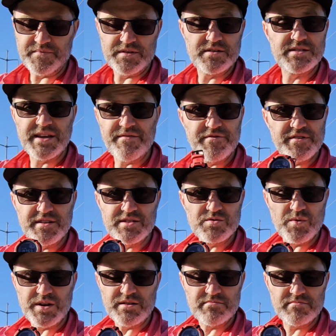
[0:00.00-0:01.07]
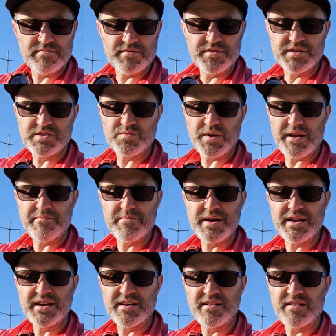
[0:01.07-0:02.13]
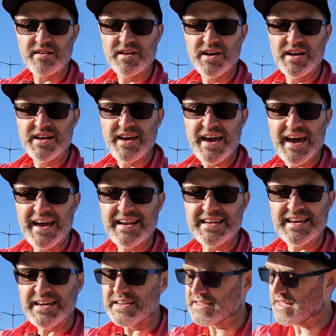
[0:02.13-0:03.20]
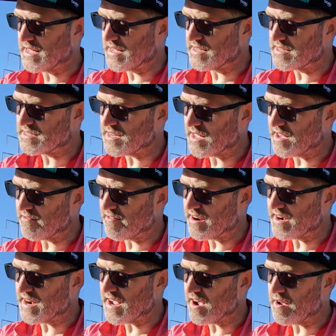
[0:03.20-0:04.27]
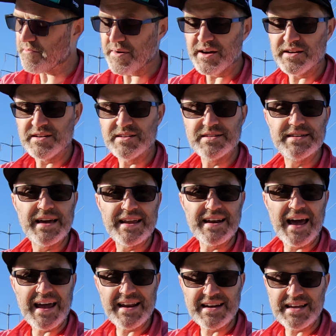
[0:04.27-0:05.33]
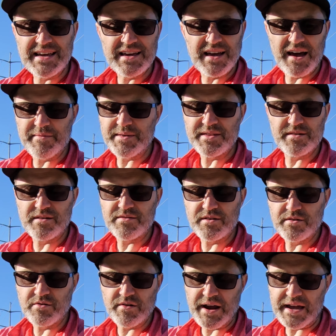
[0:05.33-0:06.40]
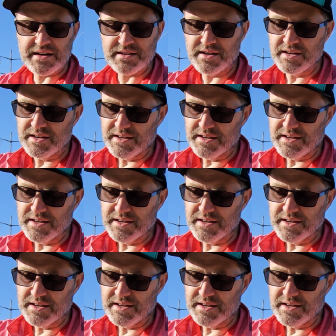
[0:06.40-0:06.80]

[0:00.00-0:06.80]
Same for this one. This one I made it 88 days, and right now I'm on day 90. I mean, they're great.